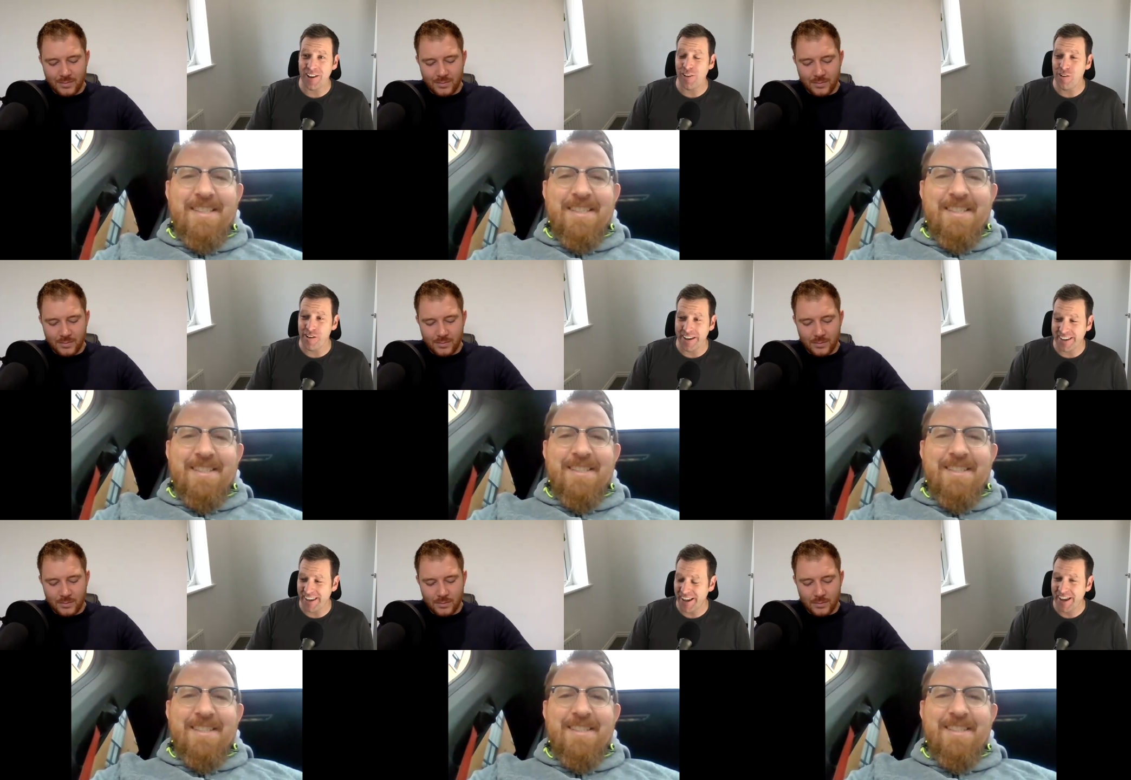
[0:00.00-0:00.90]
Speaker 1: lot of
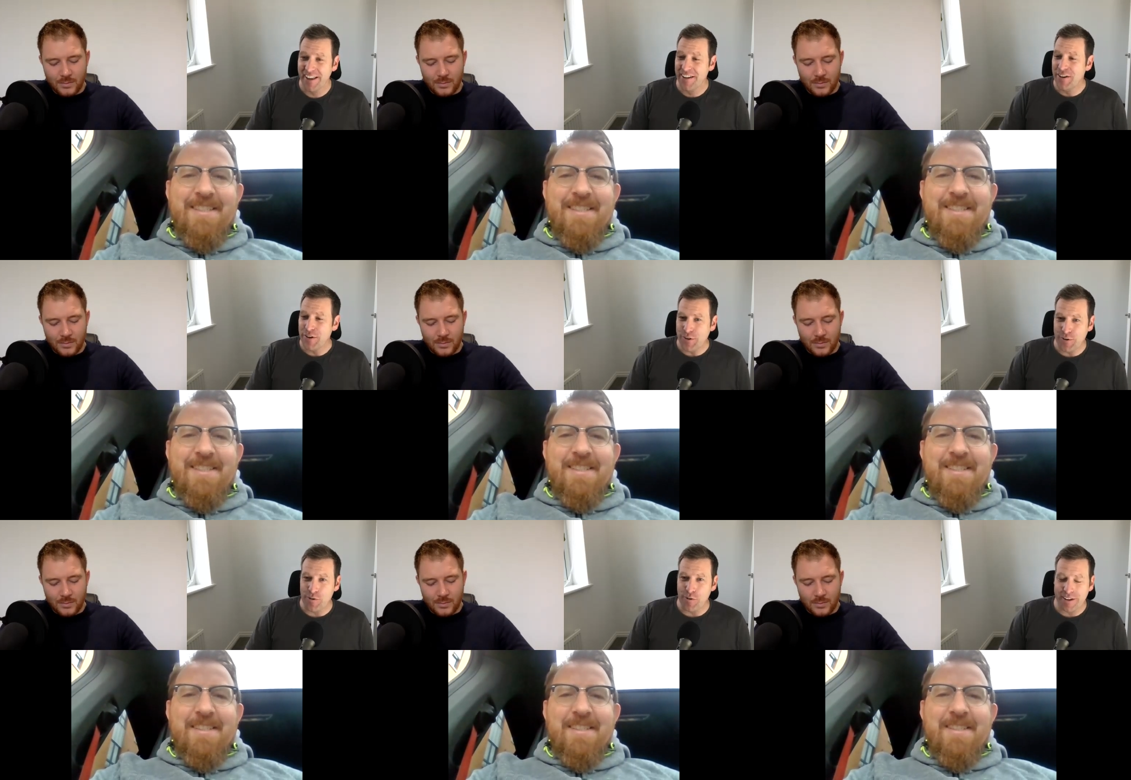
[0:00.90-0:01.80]
kind of you
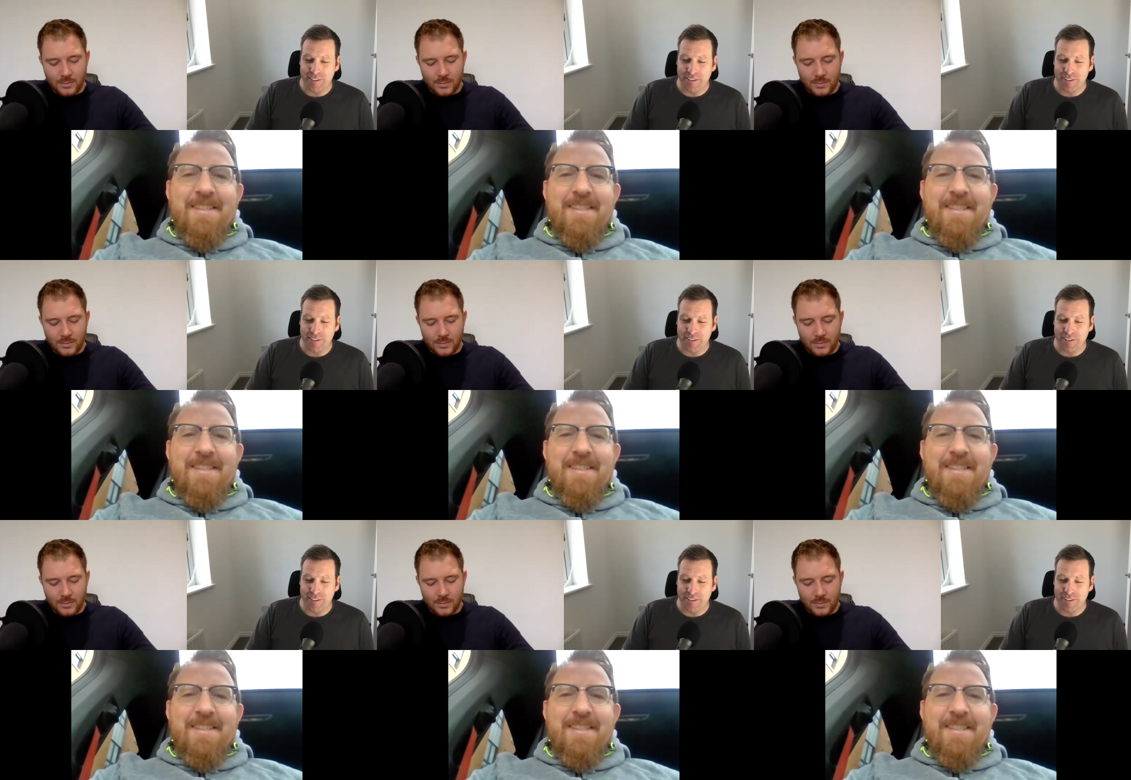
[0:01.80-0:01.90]
know